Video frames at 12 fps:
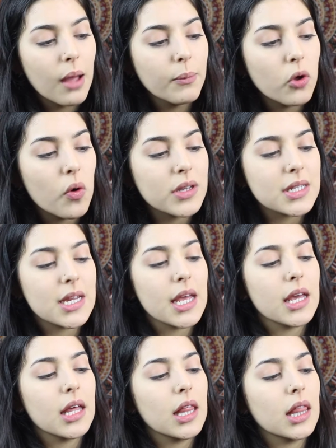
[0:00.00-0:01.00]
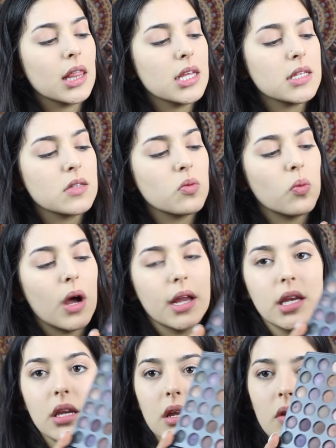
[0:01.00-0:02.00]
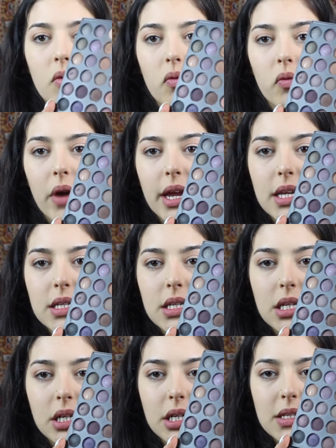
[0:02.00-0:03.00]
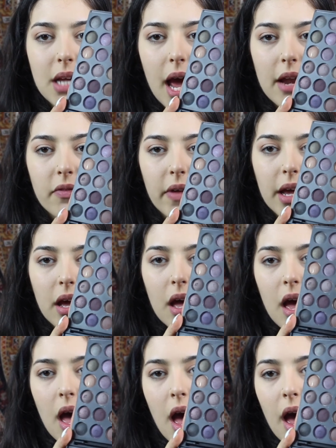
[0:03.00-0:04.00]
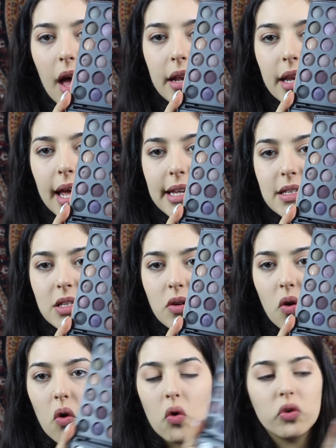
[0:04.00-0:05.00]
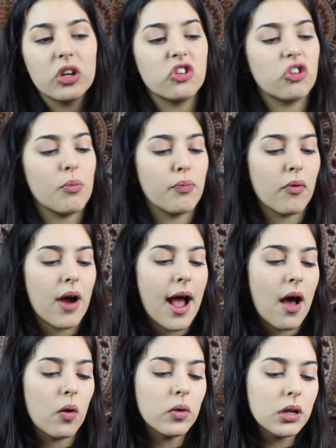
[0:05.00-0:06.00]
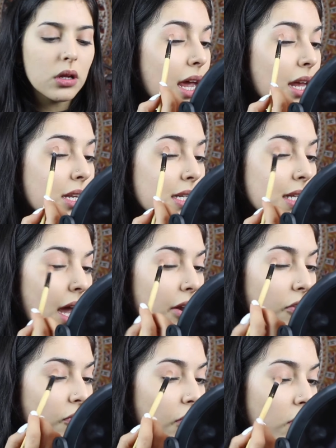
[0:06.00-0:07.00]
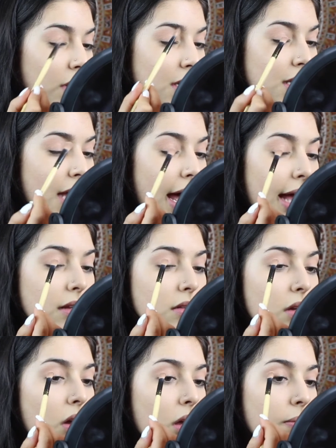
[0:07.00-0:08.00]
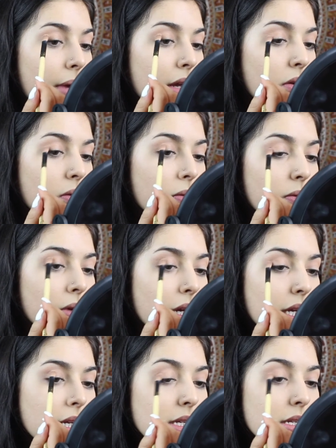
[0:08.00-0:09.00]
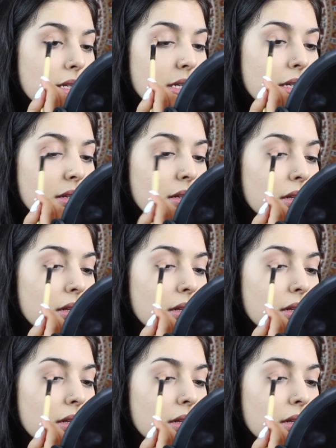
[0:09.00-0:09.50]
I'm going to take this one right here. It's kind of like a nice goldish brown, and just kind of focus that on my crease.